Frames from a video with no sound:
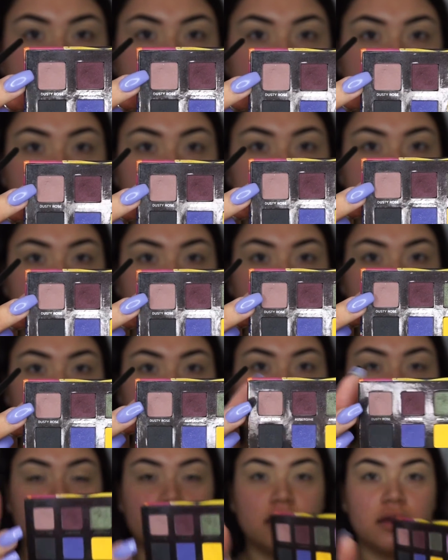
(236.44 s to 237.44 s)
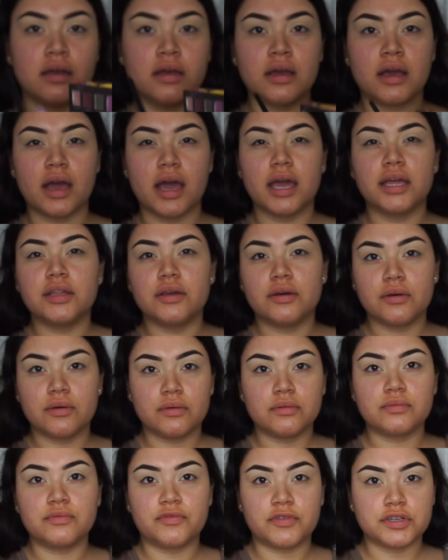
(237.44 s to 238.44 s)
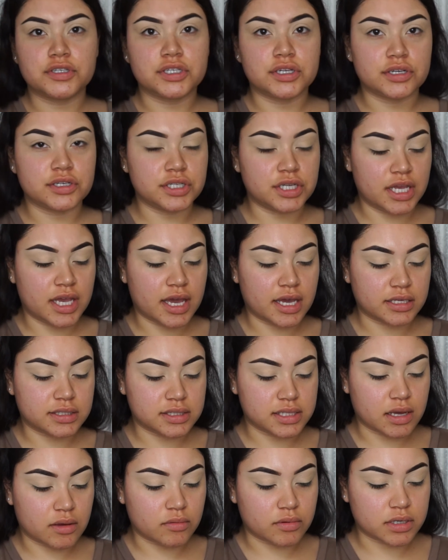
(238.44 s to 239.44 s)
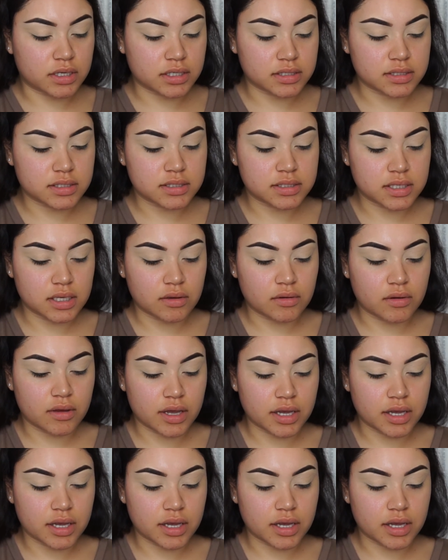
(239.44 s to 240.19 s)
Is this one right here? I know for sure she has that one as a single